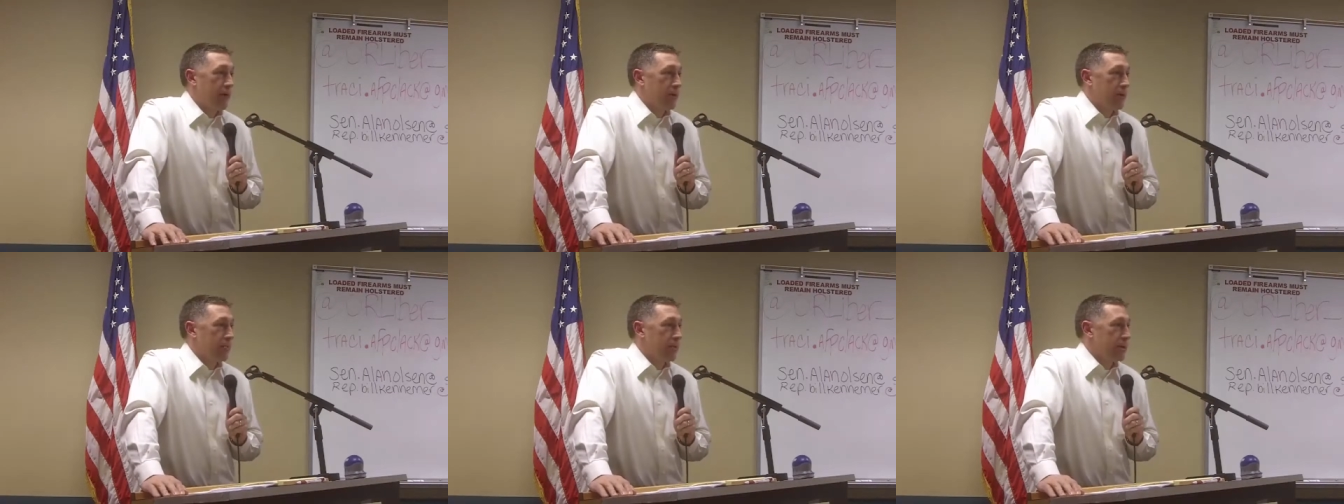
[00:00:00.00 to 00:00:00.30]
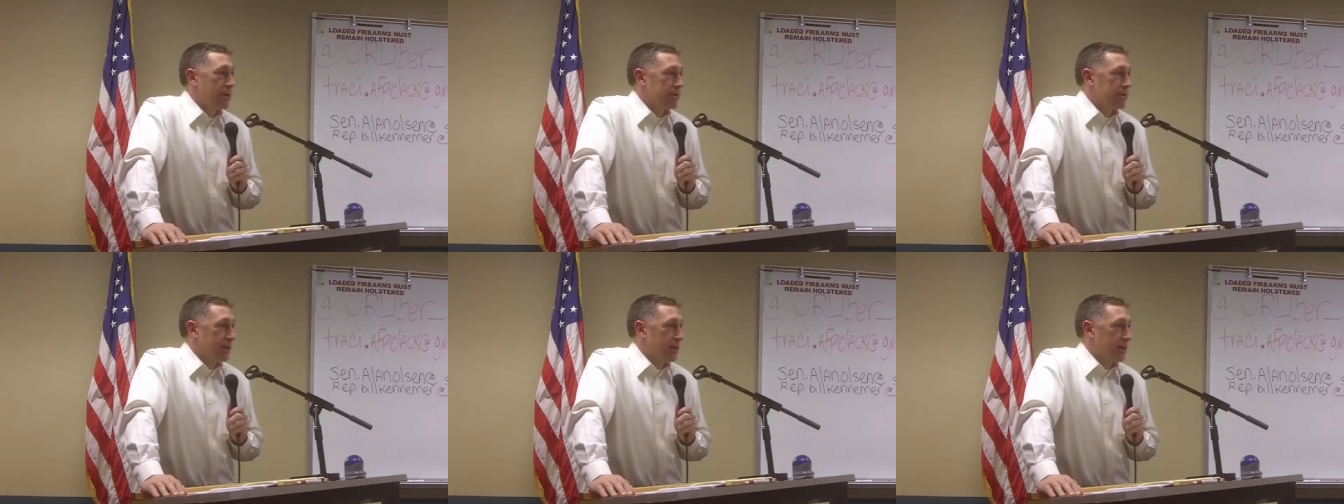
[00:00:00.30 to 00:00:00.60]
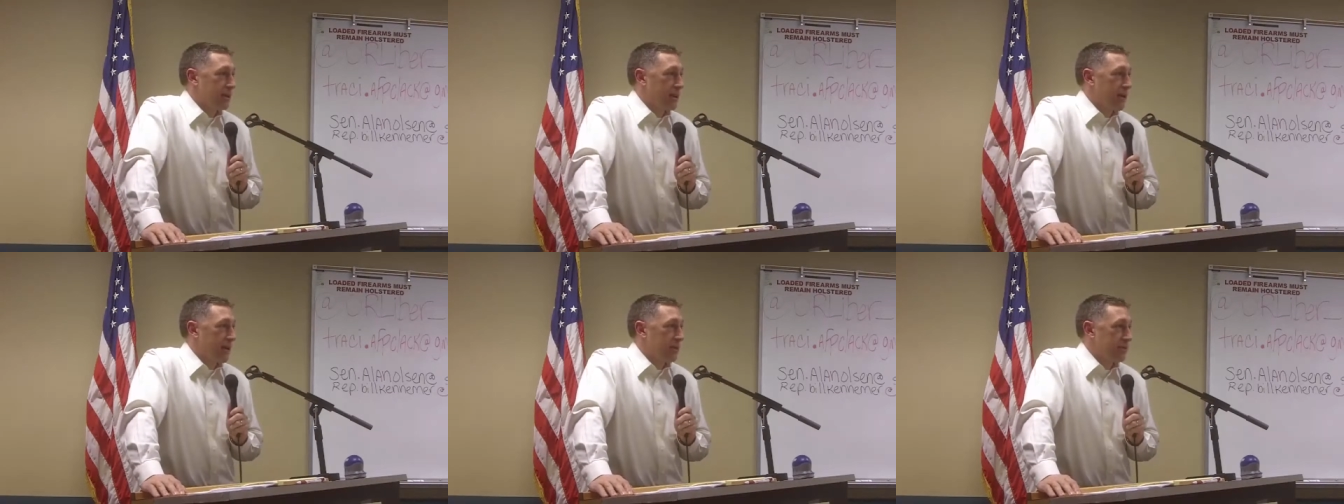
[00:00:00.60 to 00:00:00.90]
Aaron and Melissa
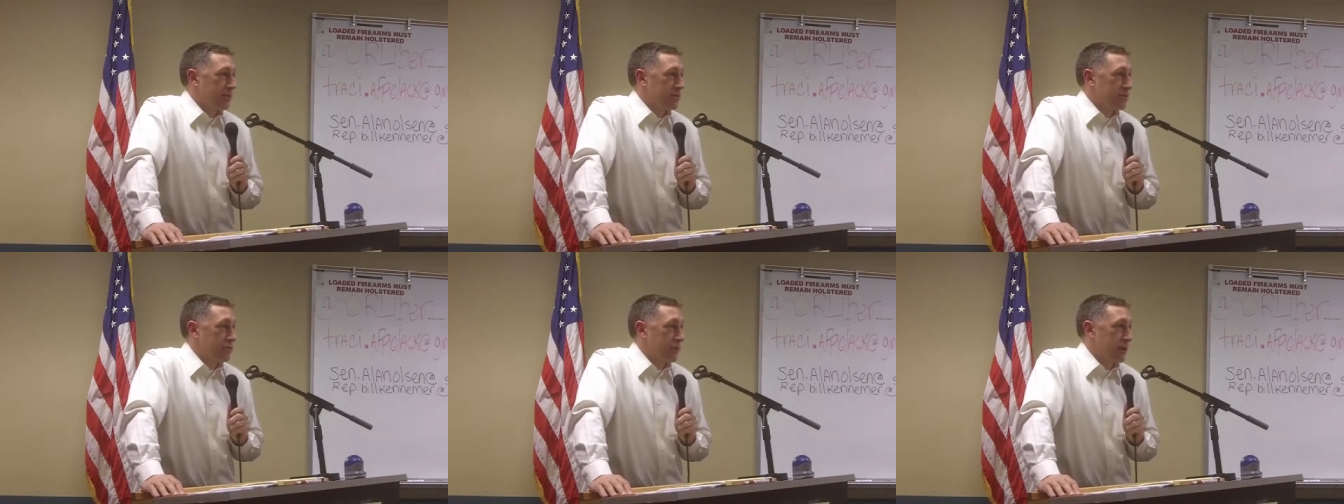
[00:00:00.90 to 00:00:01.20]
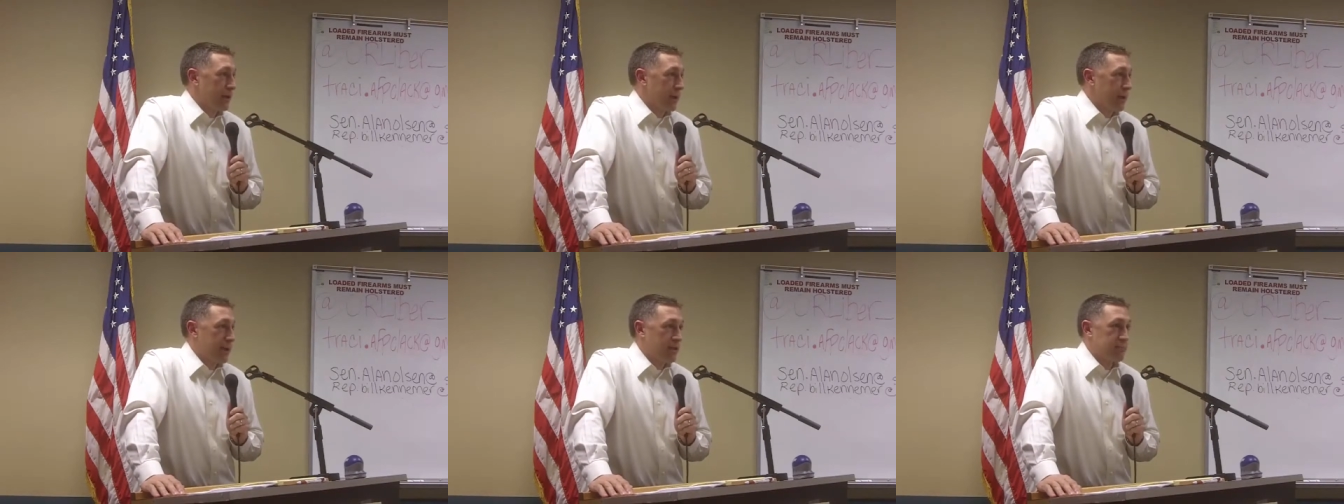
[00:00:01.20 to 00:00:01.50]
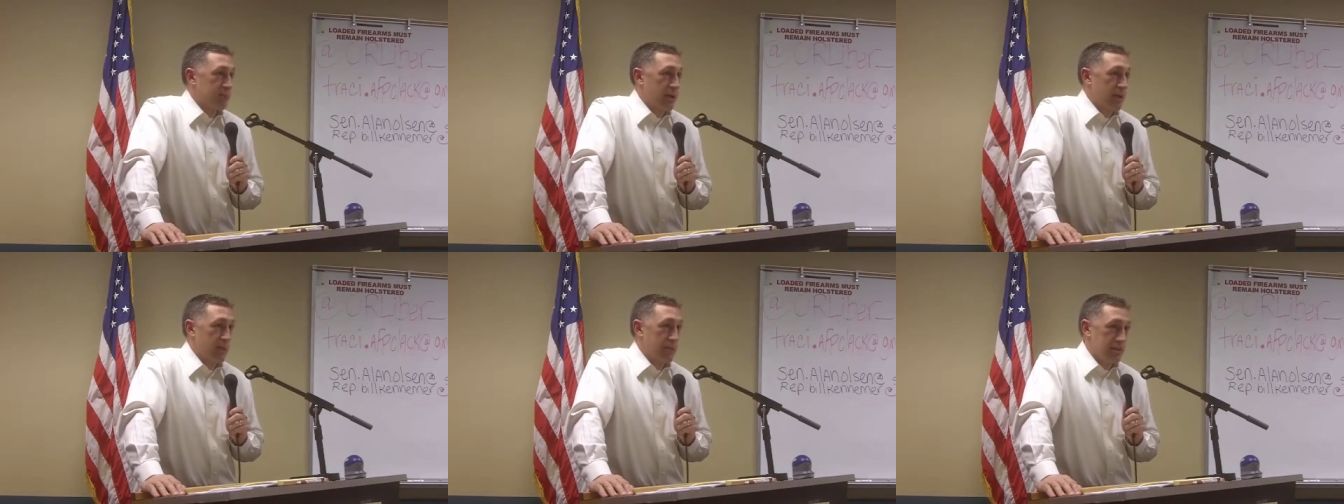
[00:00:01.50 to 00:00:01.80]
Klein from Sweet
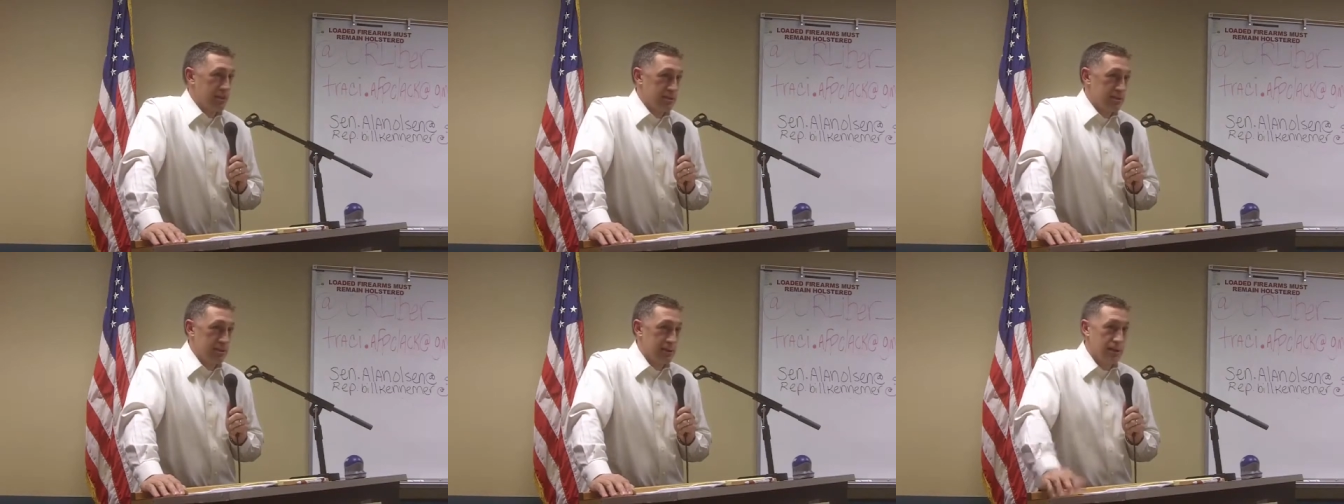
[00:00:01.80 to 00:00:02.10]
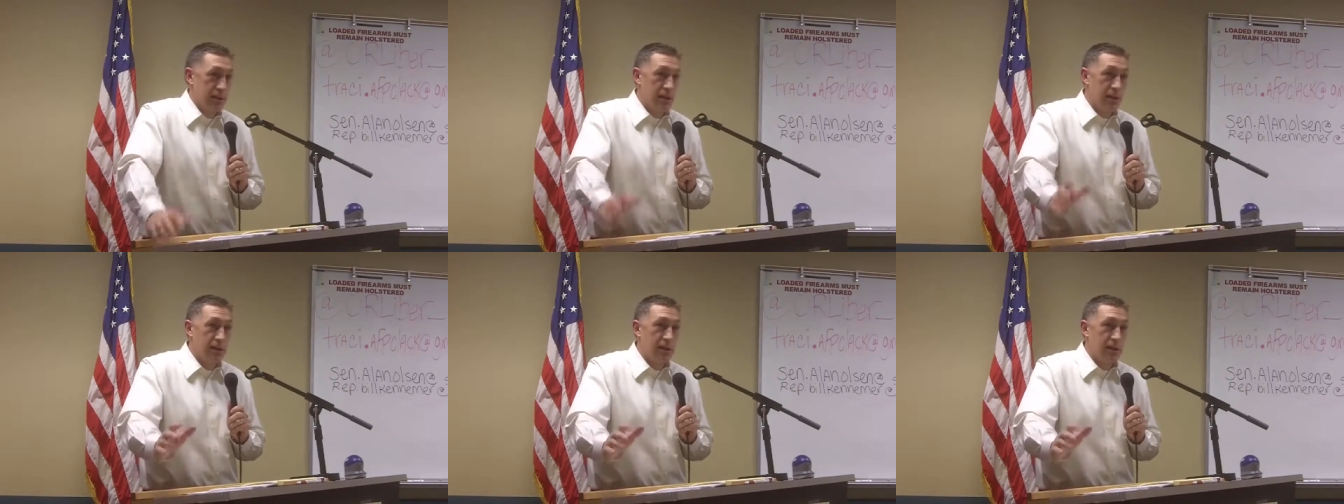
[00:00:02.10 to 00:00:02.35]
Cakes by Melissa,